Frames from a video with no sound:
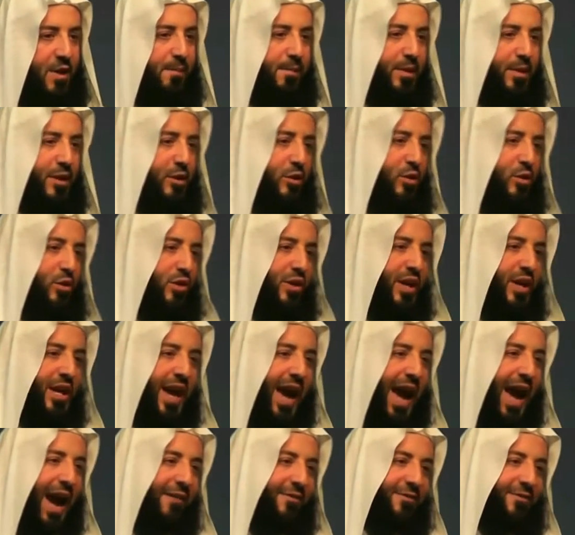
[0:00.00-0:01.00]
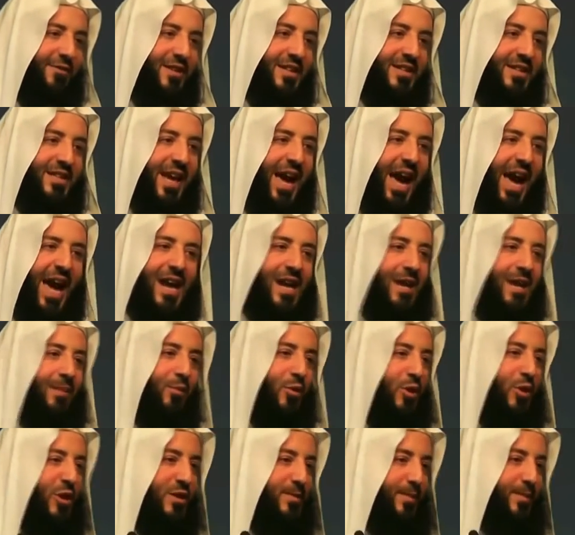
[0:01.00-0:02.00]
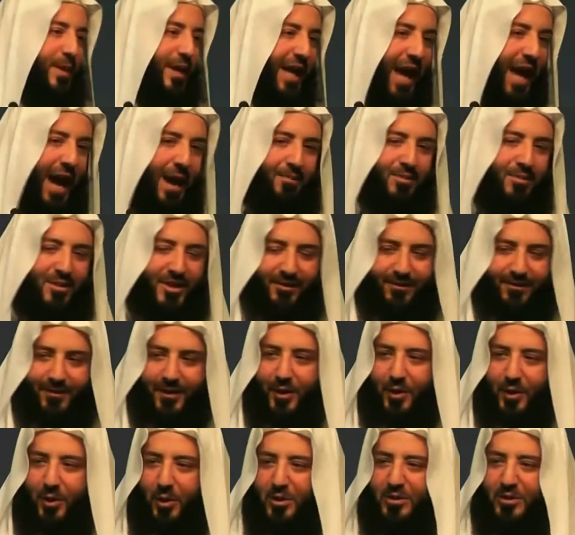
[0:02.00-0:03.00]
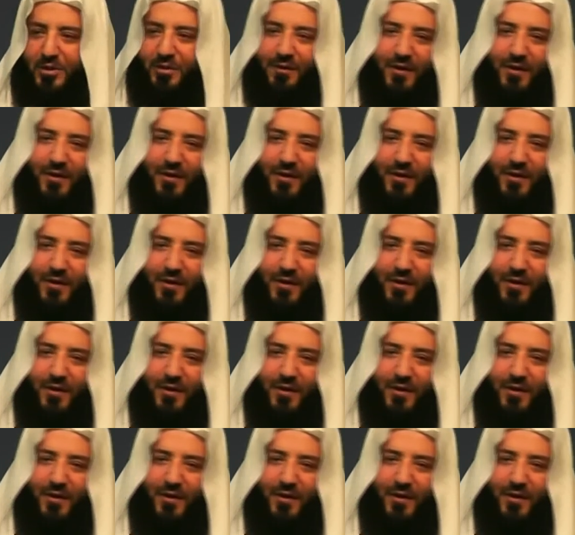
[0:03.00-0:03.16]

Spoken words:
But looking after the animals became difficult.